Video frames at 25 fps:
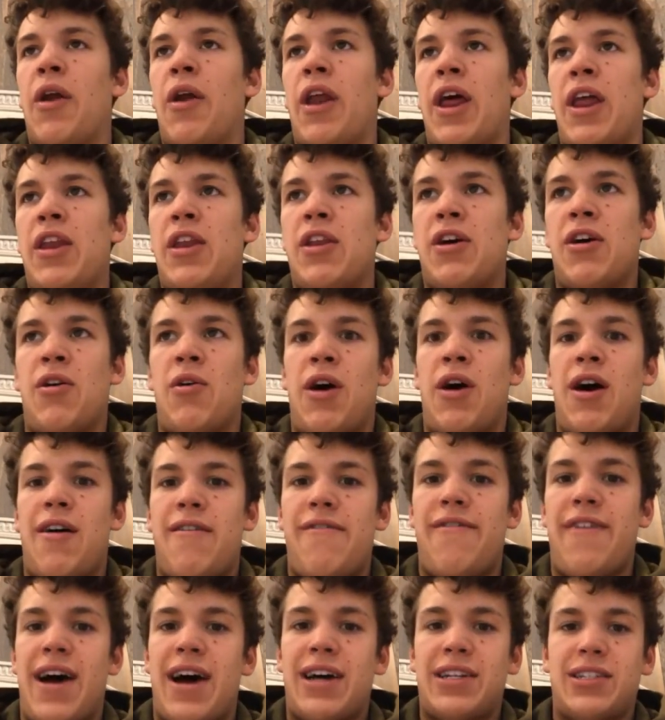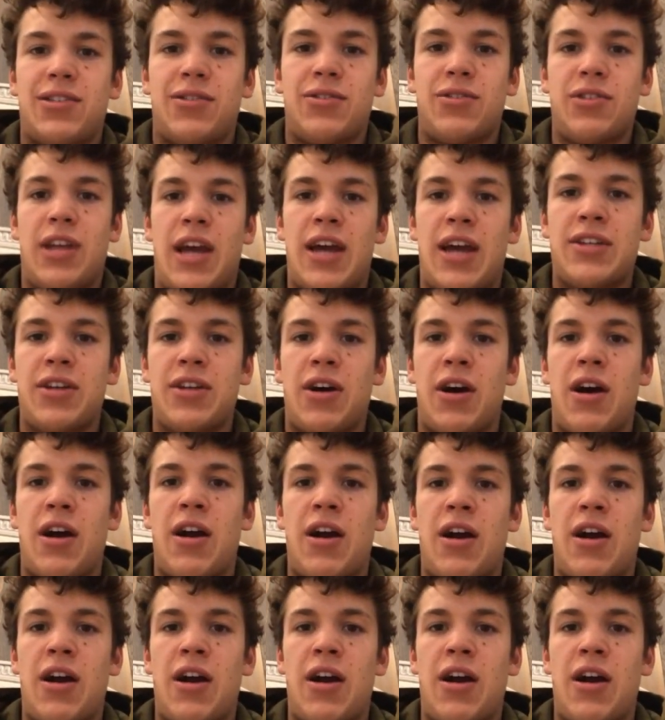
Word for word: and I know how fast those guys are.